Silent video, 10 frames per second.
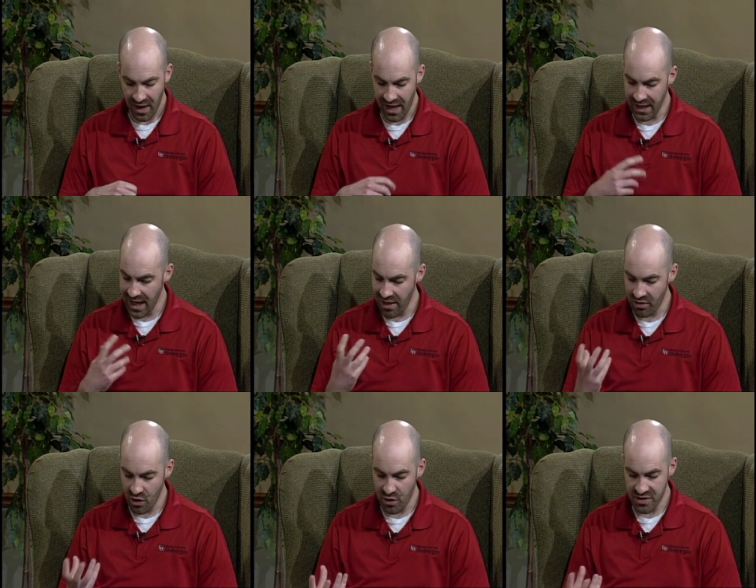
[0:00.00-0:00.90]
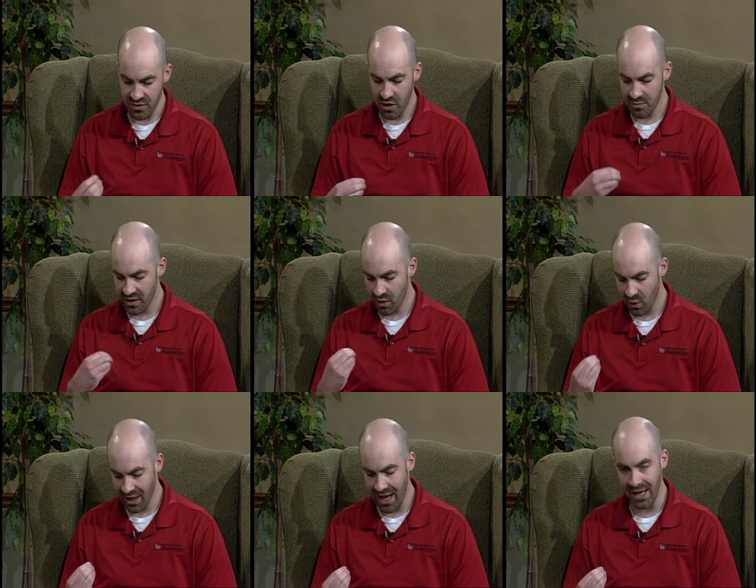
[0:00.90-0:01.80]
And again, they're using terms like
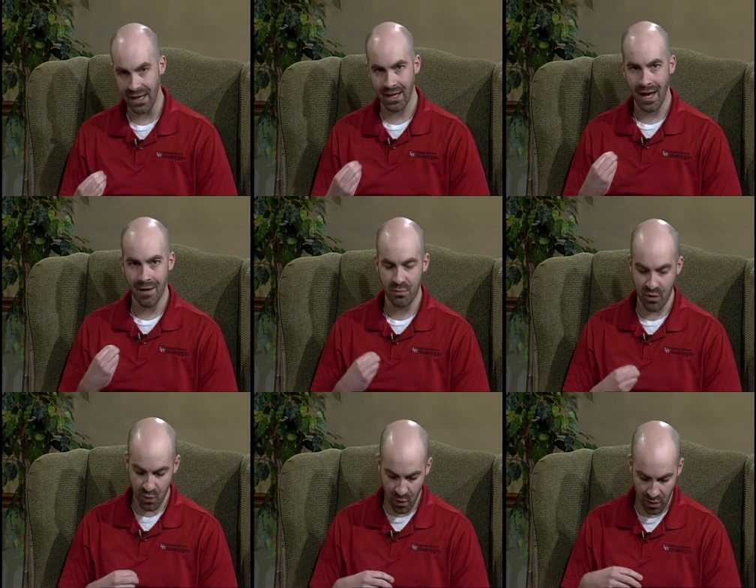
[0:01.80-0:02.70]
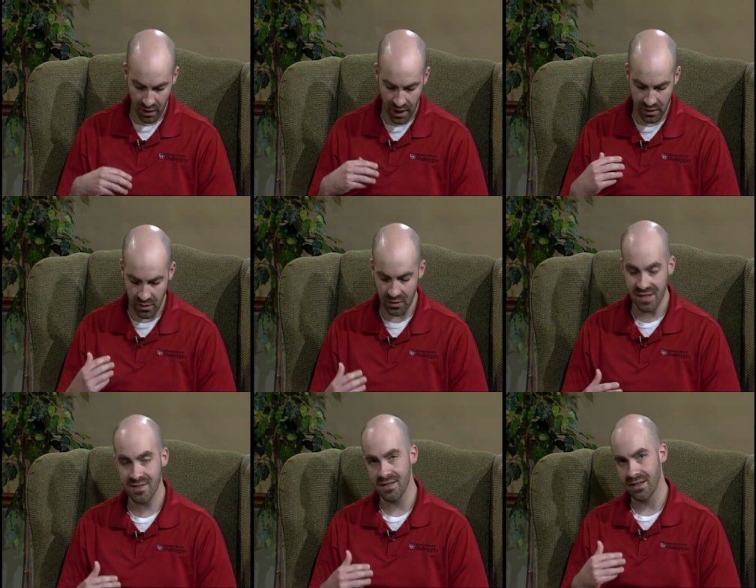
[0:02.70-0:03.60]
organic and pure and
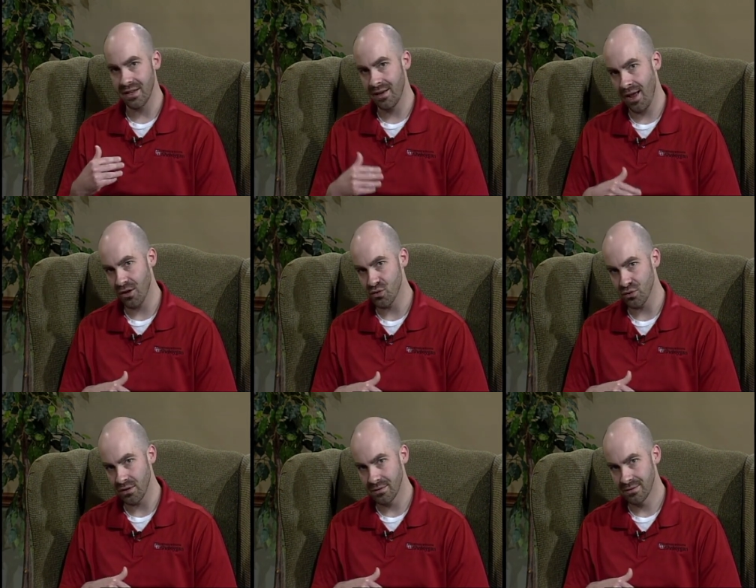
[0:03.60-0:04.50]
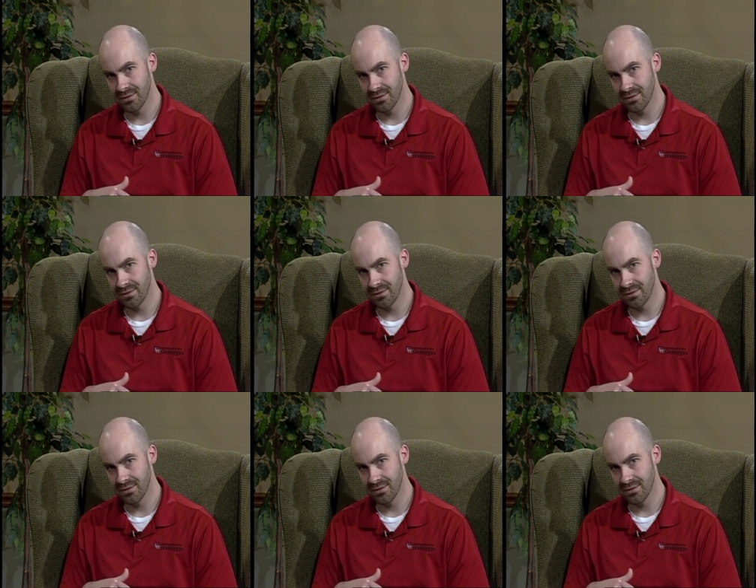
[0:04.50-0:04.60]
holistic and natural.